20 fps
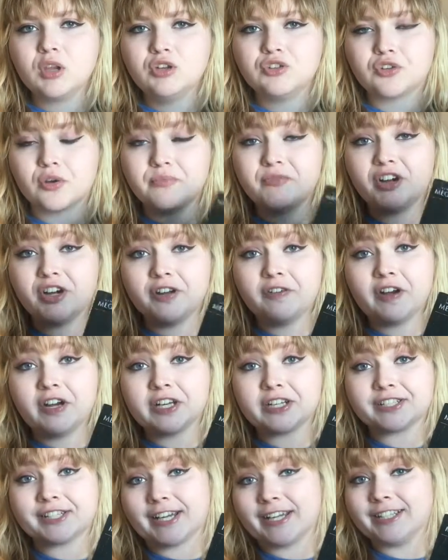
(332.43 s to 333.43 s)
so I'm very,
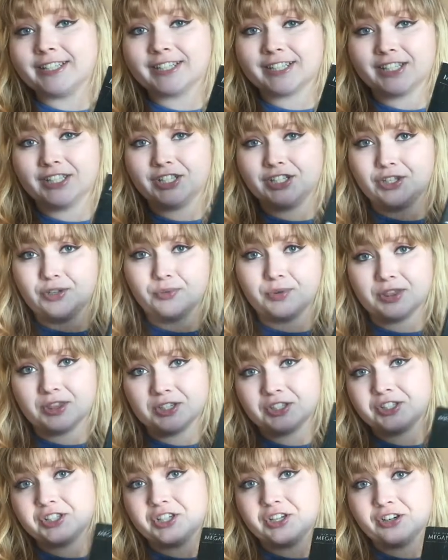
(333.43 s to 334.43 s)
very excited to continue with
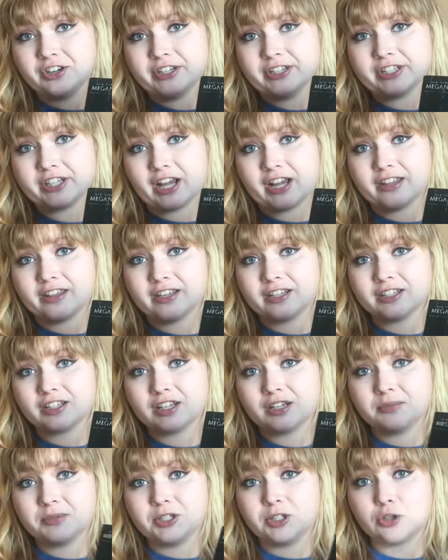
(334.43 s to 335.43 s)
this series. I think it's
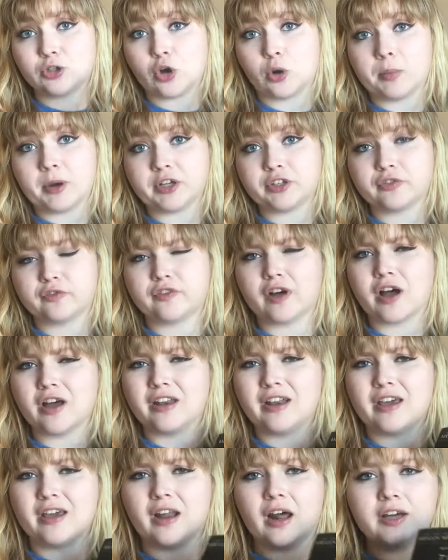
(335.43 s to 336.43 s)
going to be so much
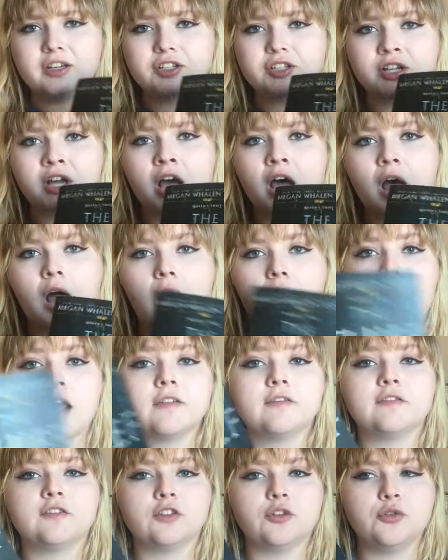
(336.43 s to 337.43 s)
fun. And I just,
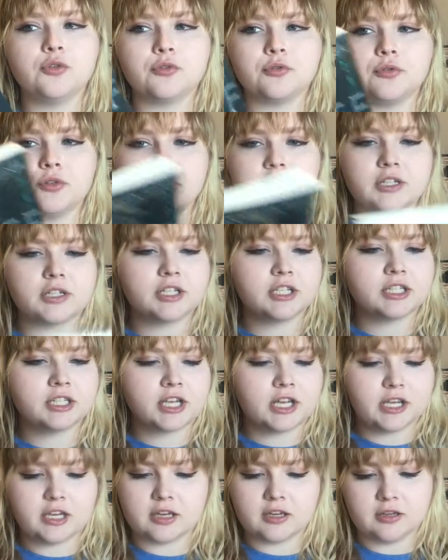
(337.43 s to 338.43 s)
I flew through this. It's
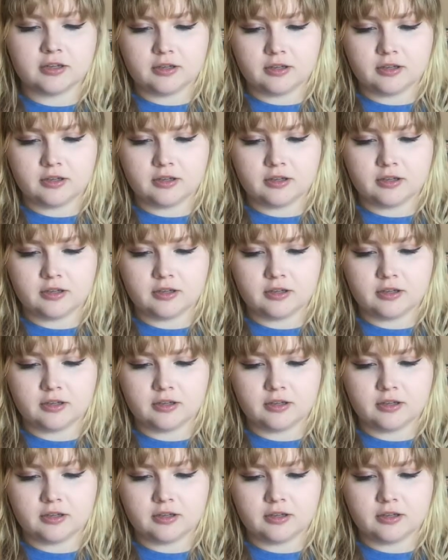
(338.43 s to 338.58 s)
like,